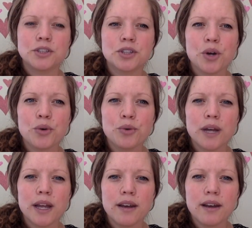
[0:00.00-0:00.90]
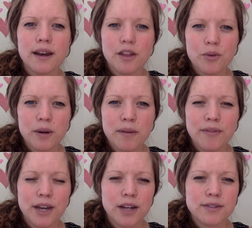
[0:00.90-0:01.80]
So in another one of my
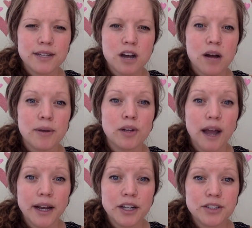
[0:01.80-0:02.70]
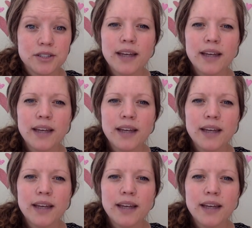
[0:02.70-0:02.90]
videos, I talk about liners.